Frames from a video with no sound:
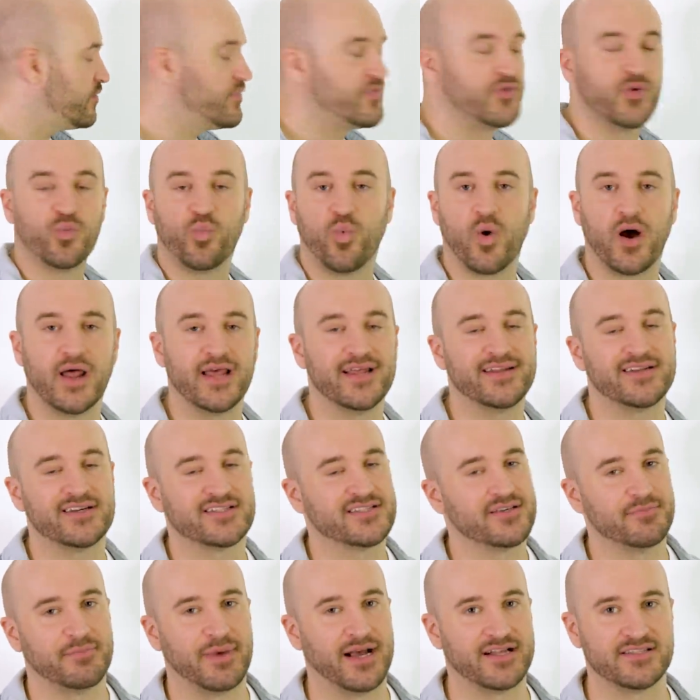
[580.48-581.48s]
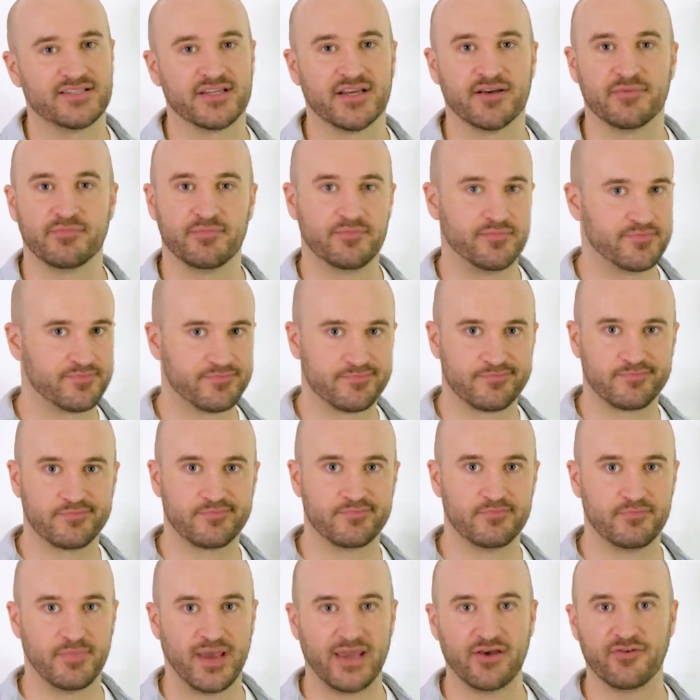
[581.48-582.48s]
The one, it doesn't matter.
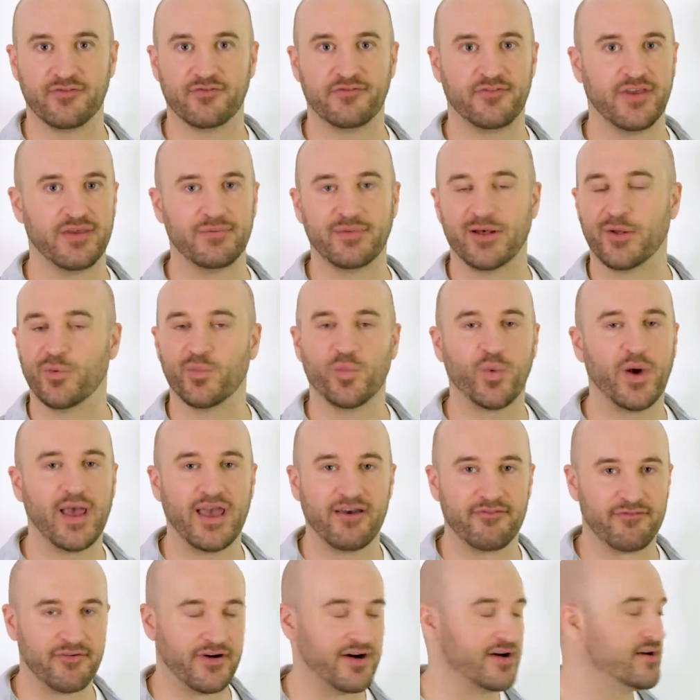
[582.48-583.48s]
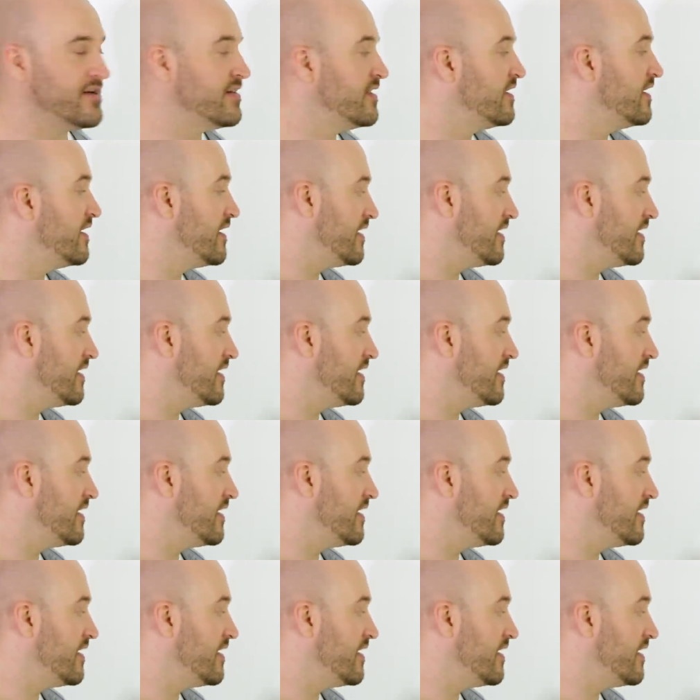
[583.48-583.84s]
Male, female, whatever,